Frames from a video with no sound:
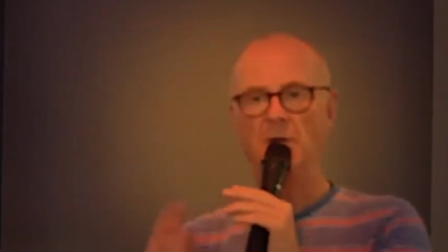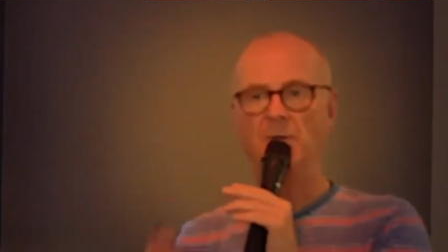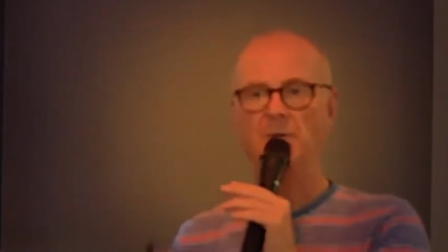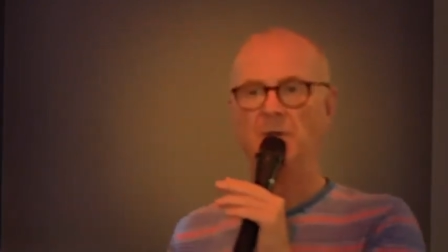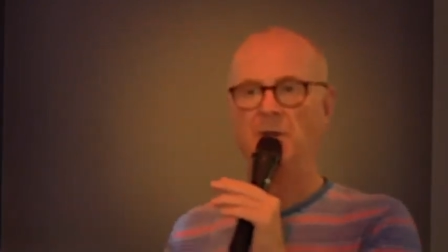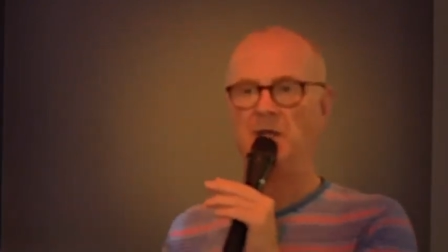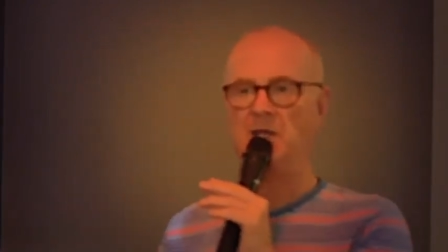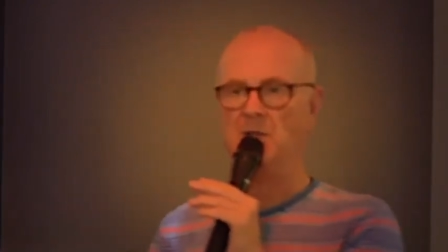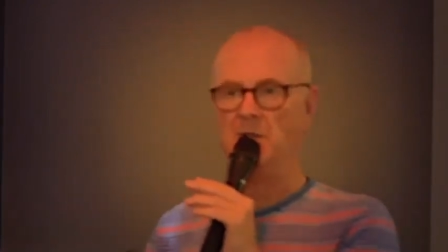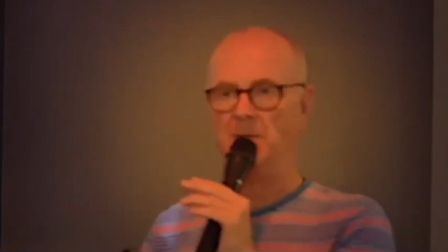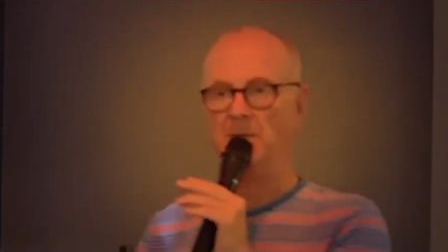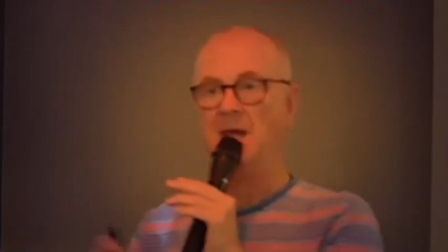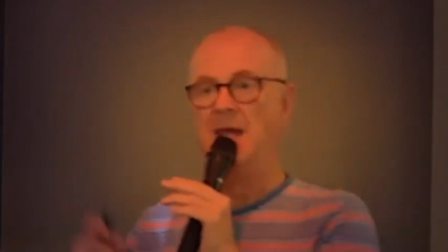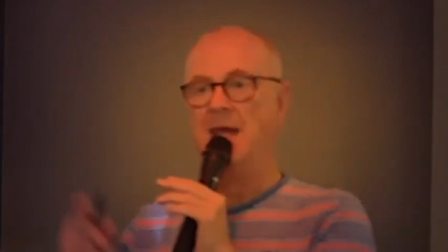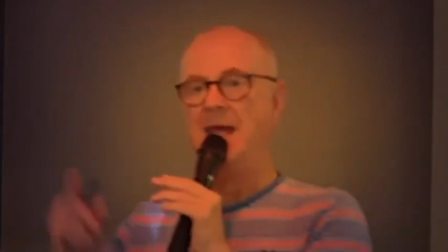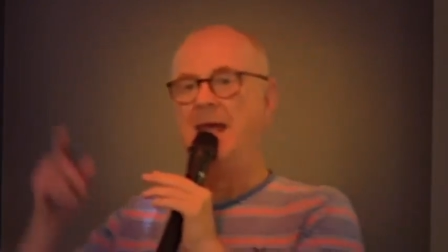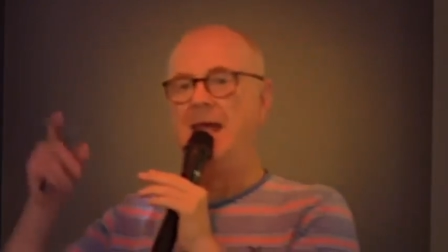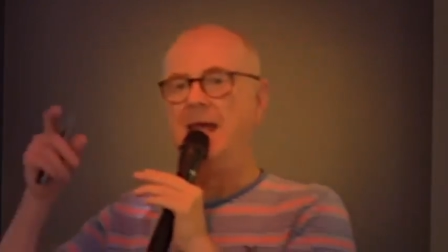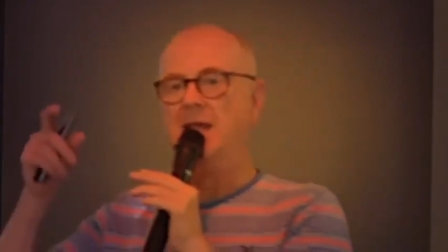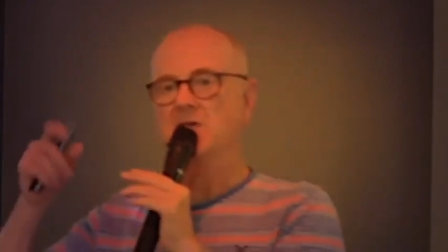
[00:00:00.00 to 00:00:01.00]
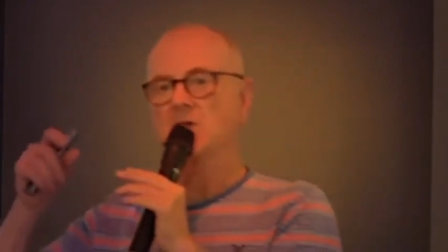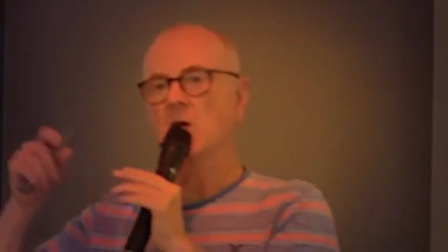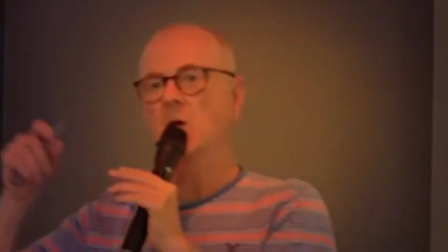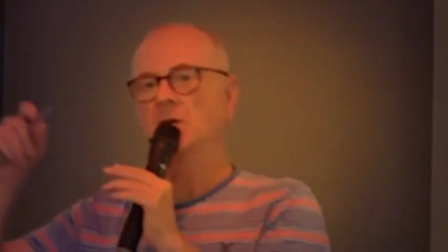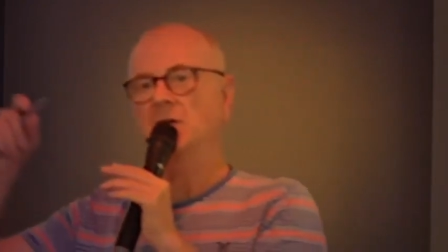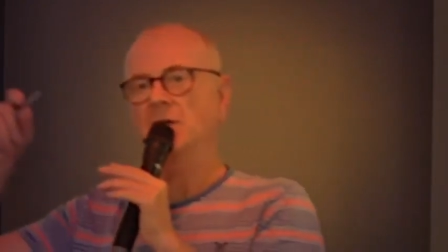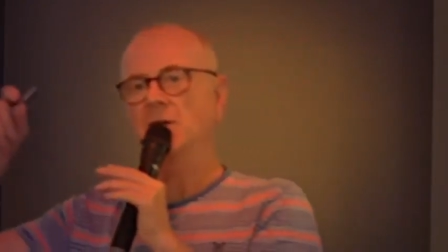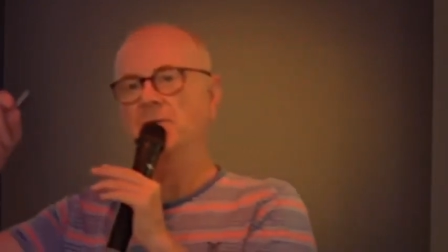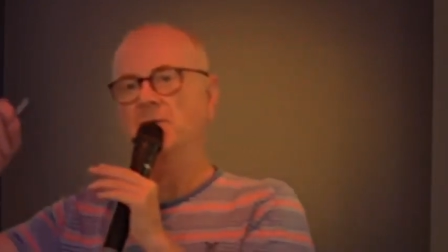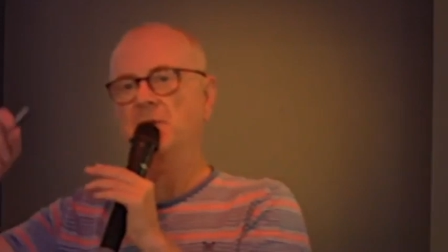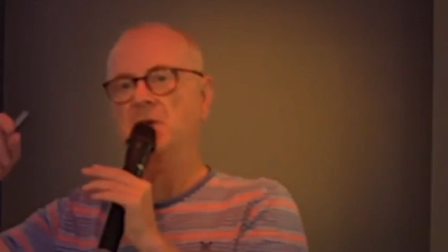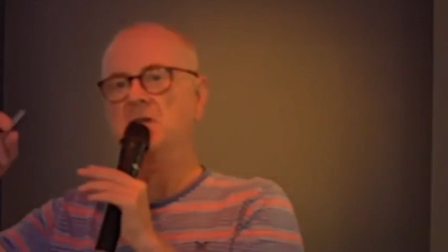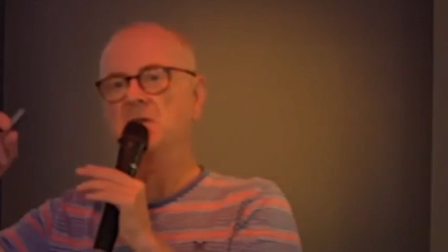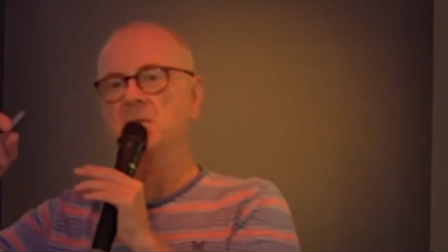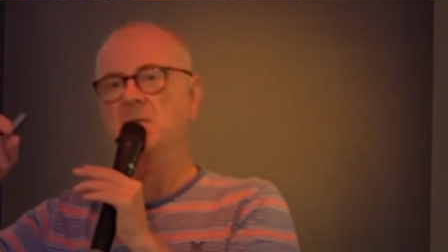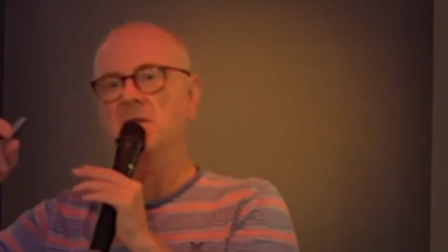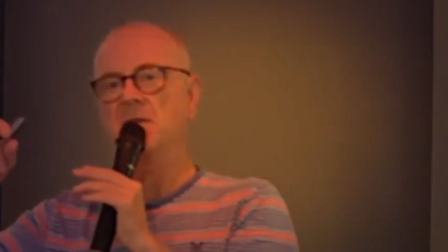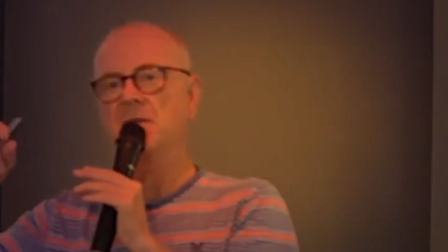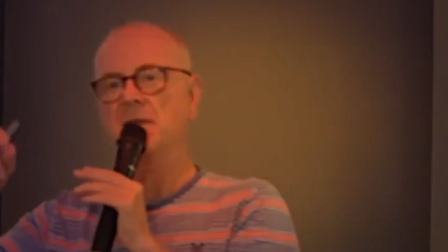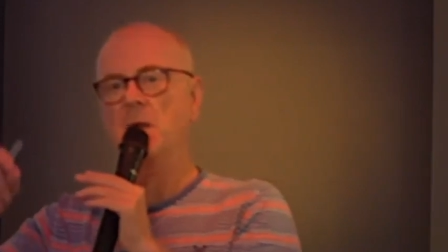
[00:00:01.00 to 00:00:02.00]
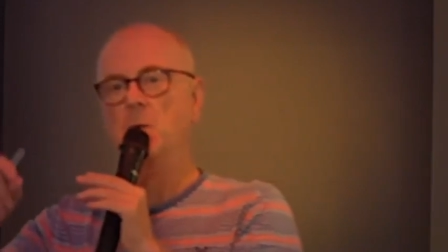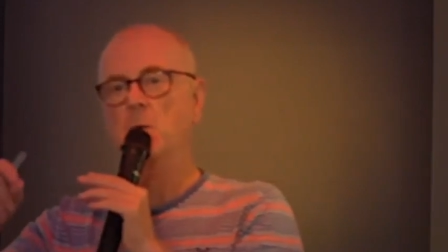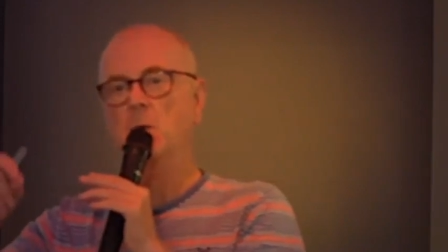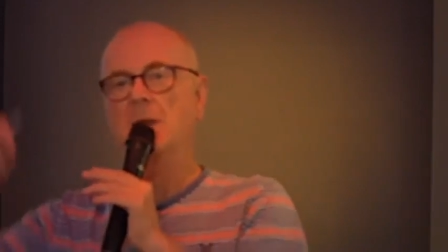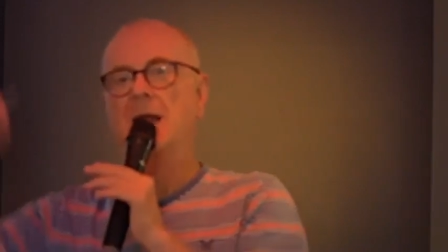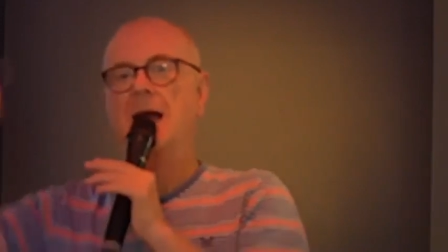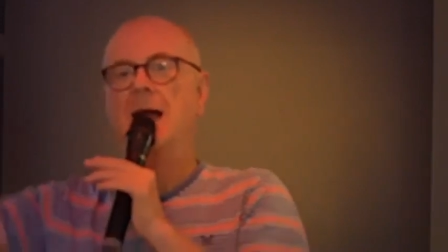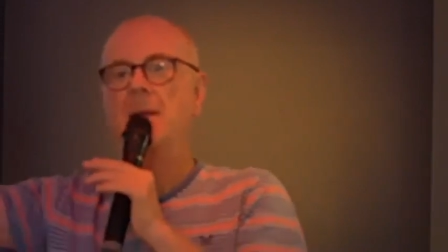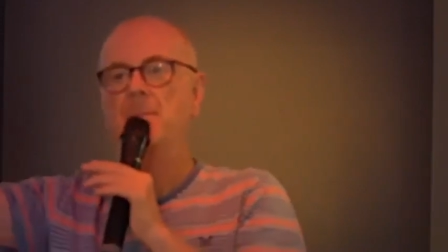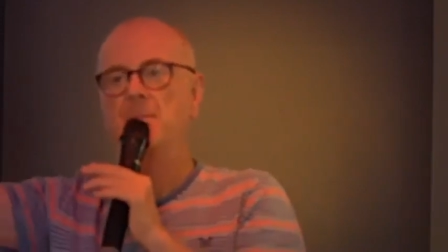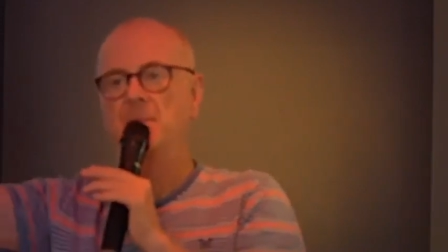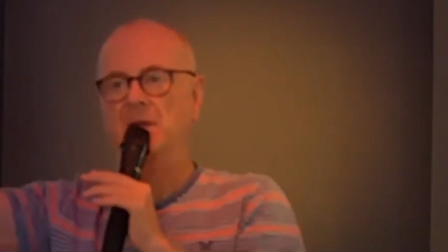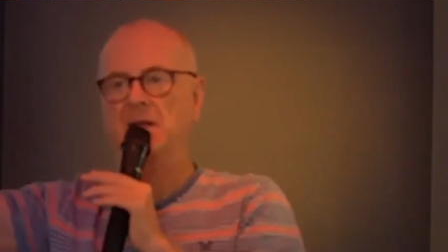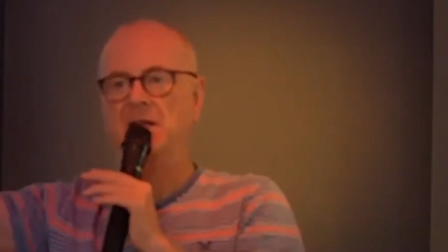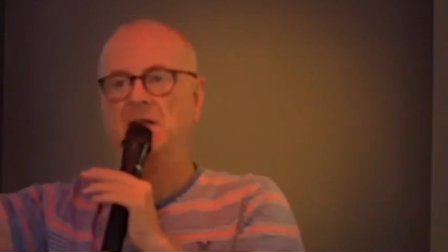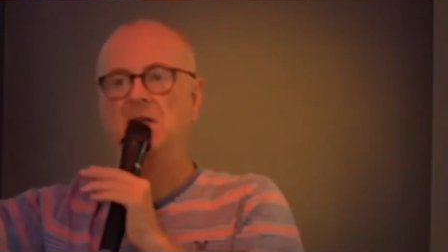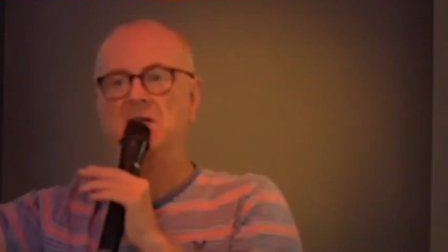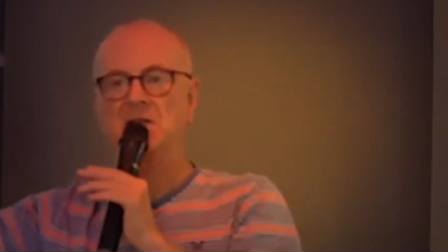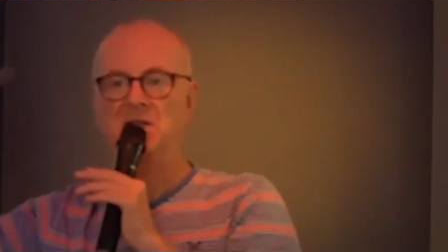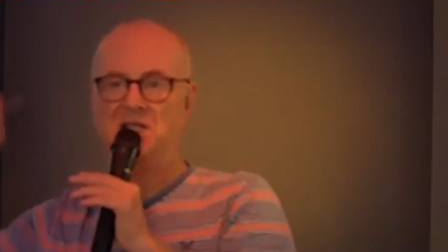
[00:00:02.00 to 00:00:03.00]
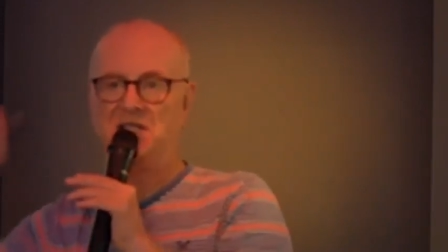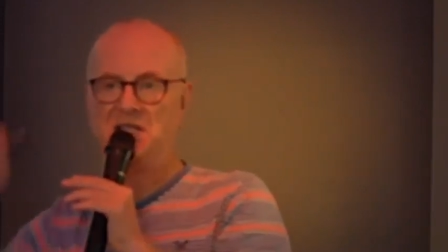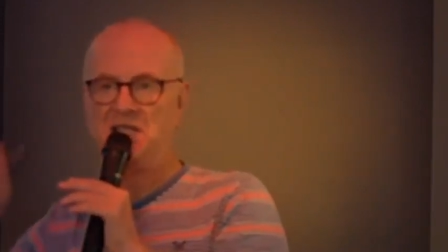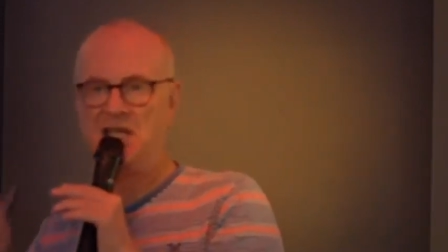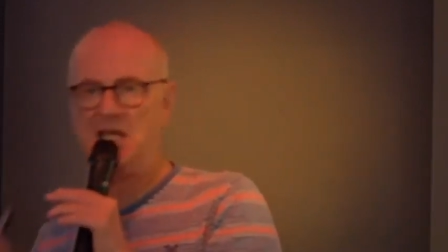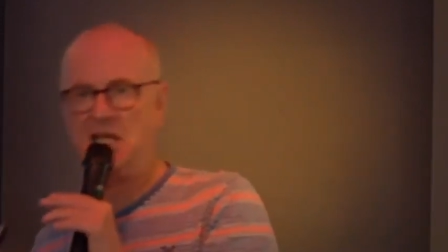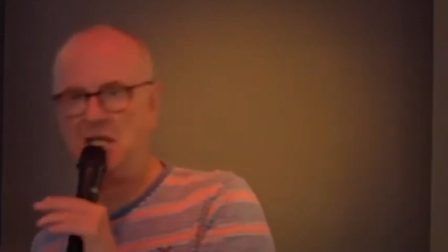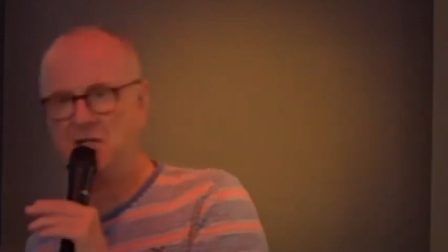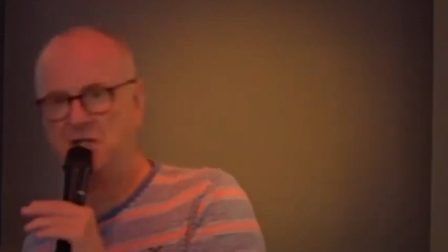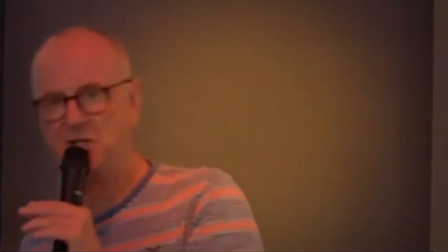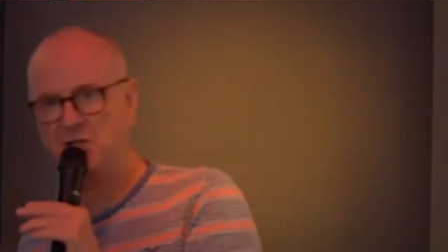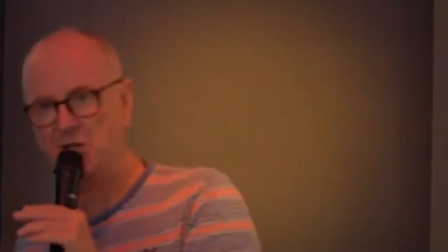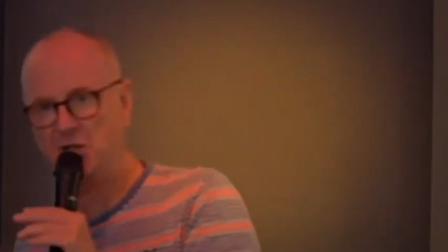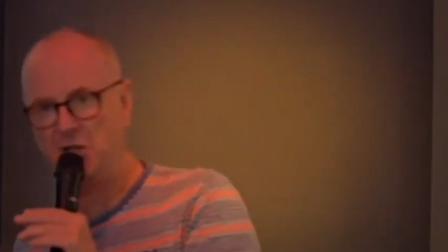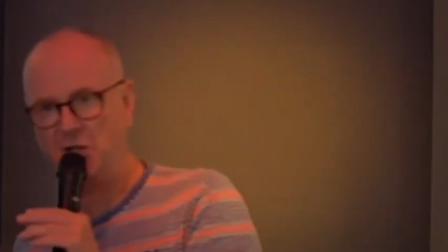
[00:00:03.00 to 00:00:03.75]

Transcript: freedom. It's only a freedom that they will happily concede to